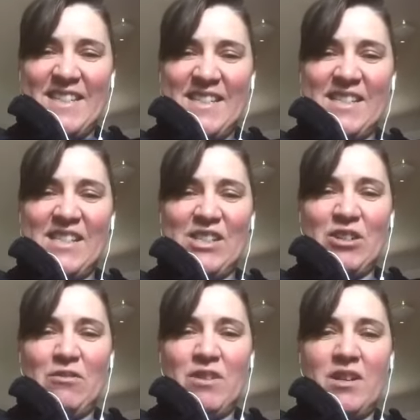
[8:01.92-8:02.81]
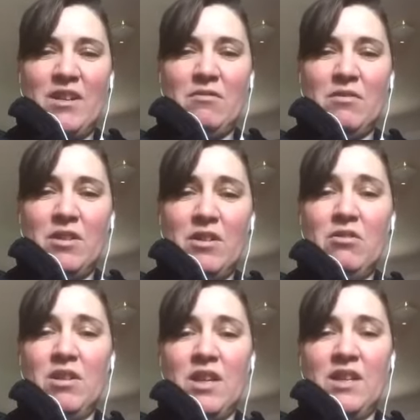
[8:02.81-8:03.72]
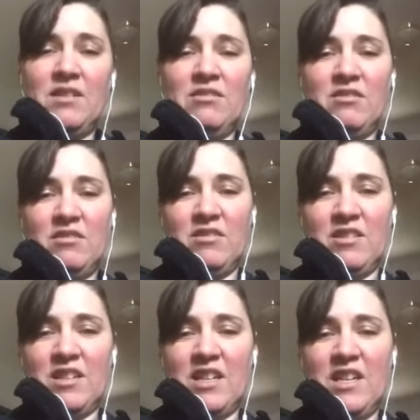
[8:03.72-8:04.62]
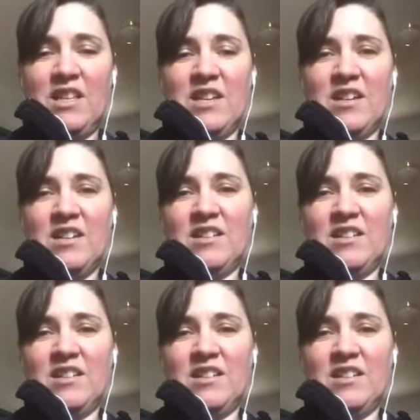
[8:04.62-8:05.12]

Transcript: In Star Valley. Okay. Hi there.